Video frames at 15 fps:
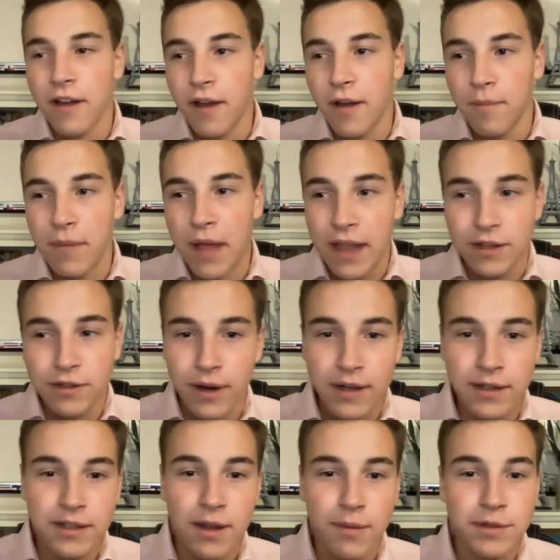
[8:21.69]
Um, I
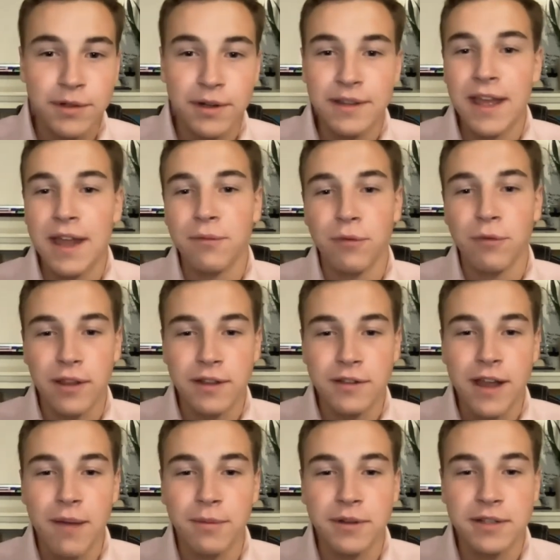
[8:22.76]
tried to demonstrate that in one of the
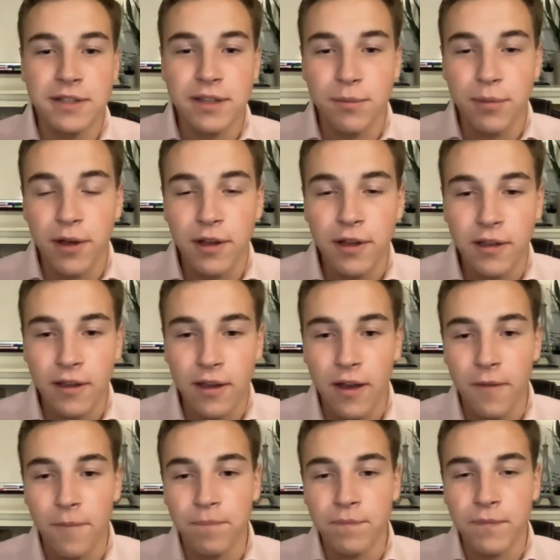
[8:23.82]
chapters in the book
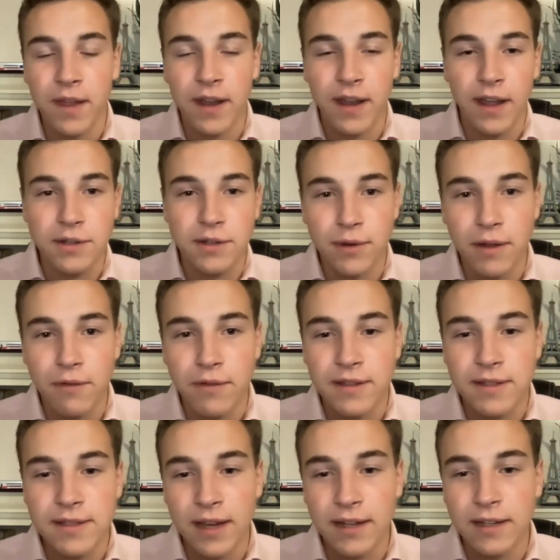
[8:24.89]
um, that I got to write for the
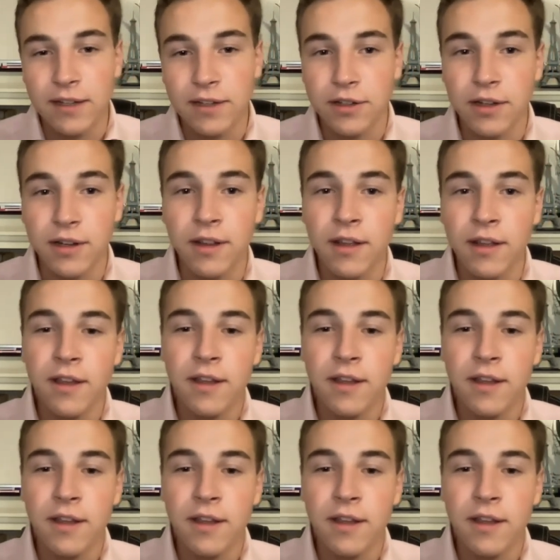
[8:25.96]
second edition